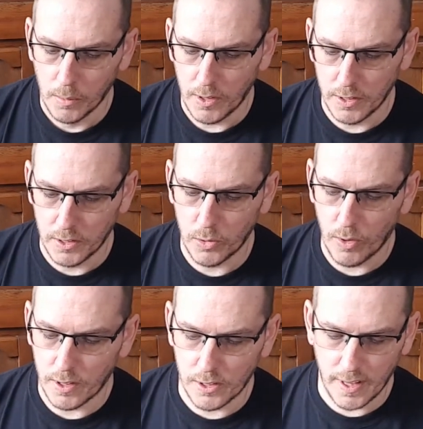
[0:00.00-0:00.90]
This is the one
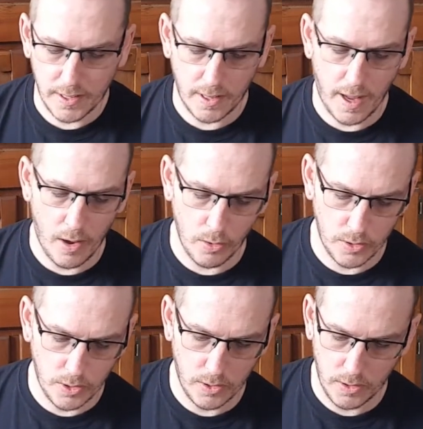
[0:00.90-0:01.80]
that stays at the
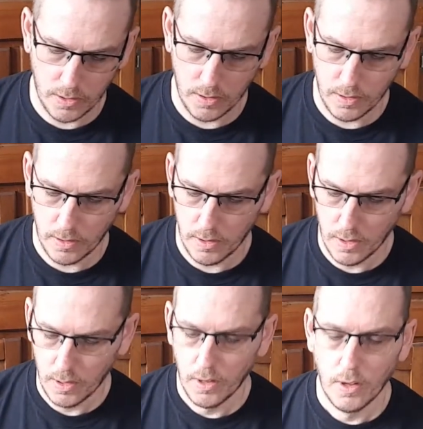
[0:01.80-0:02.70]
house.
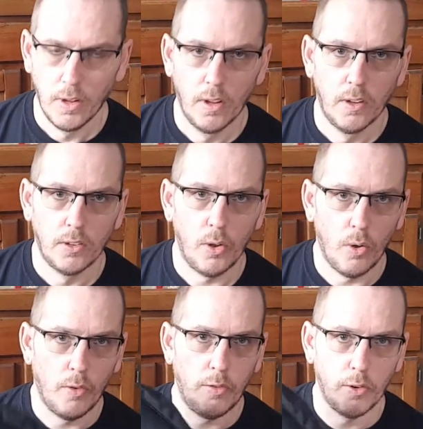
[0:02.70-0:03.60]

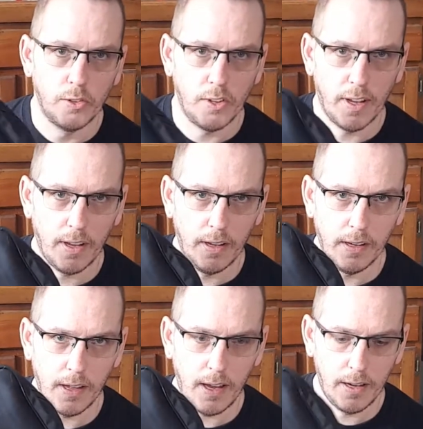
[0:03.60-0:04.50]
So first thing
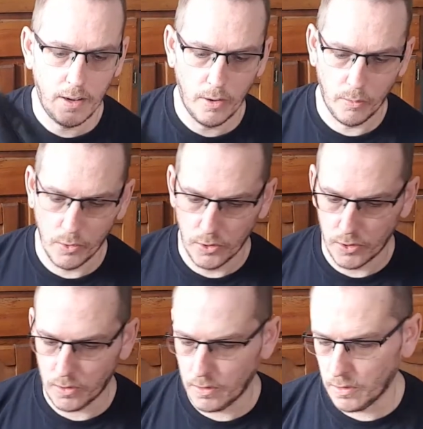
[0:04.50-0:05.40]
out of here, and we'll just
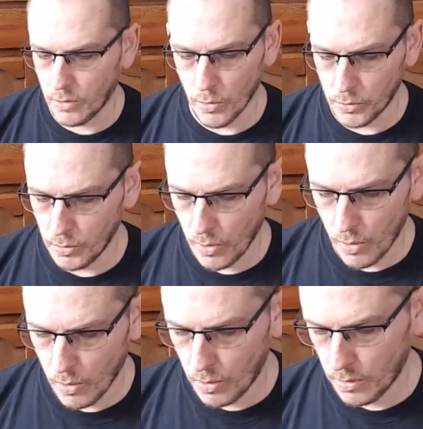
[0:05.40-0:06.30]
go through the
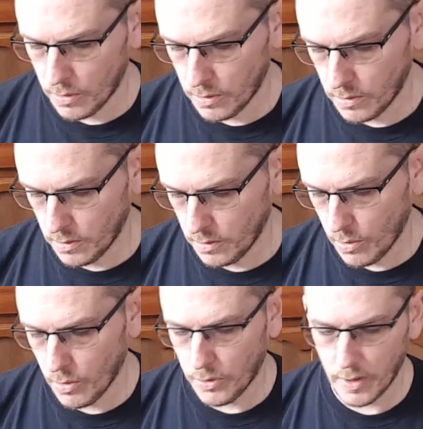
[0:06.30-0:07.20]
whole
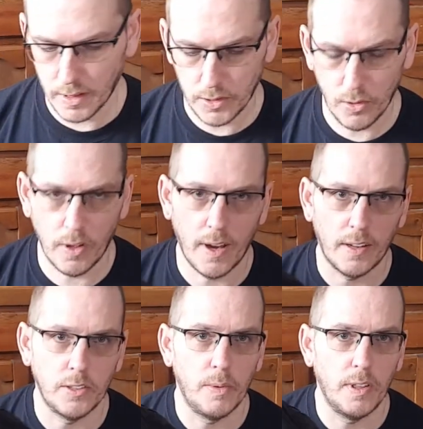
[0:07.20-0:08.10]
thing so that I can
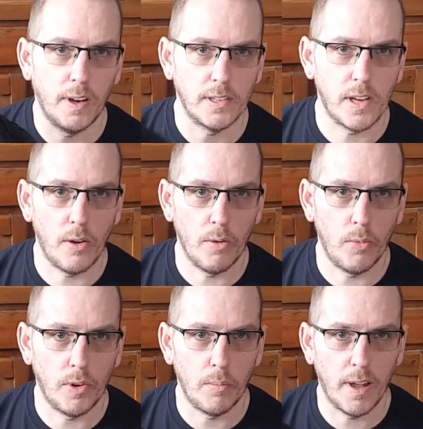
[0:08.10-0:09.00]
spend the next hour
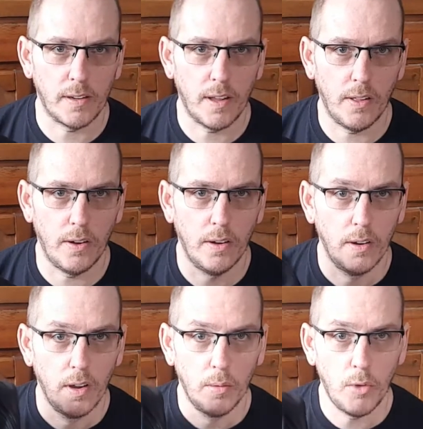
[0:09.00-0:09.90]
putting it back together
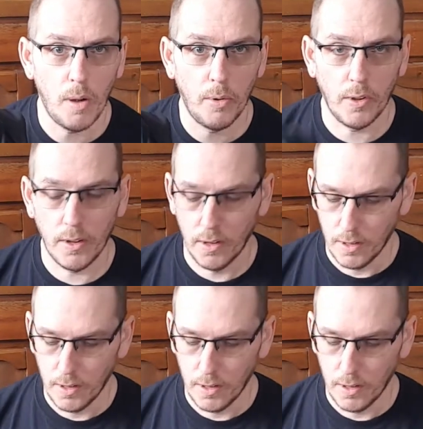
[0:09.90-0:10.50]
properly.